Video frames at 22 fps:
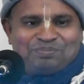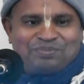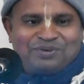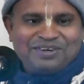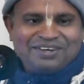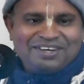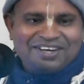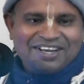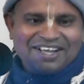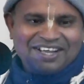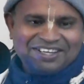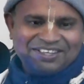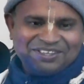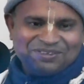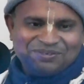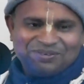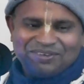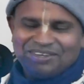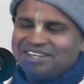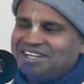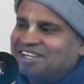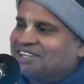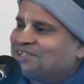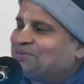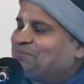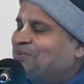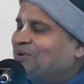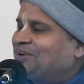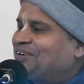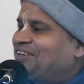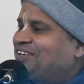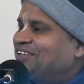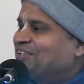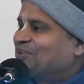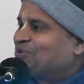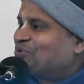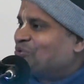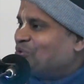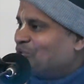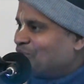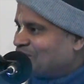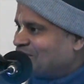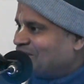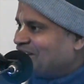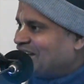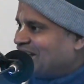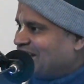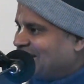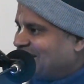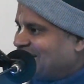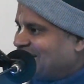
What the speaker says: Parida is very expert in corona.